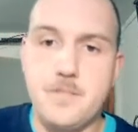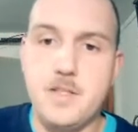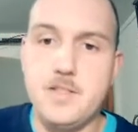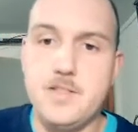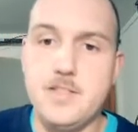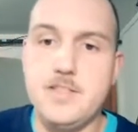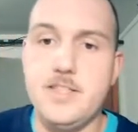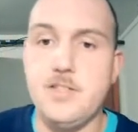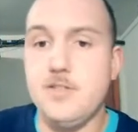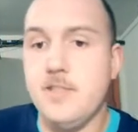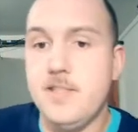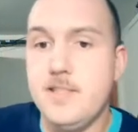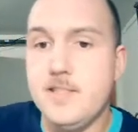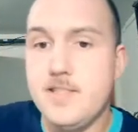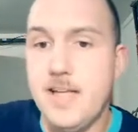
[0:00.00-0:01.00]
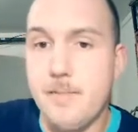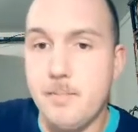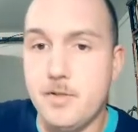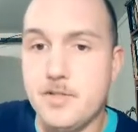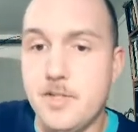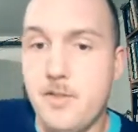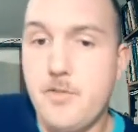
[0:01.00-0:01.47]
Stilt
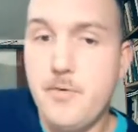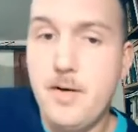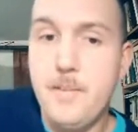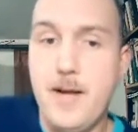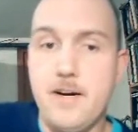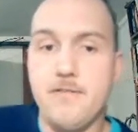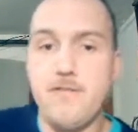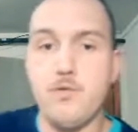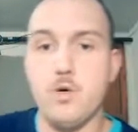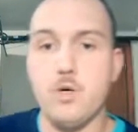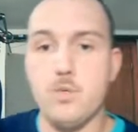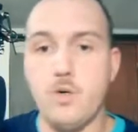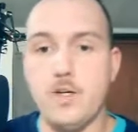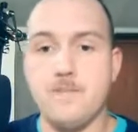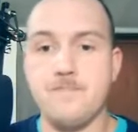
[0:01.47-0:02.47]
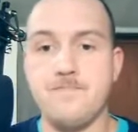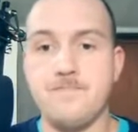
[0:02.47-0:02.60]
Steppers, a 3-mana 4/1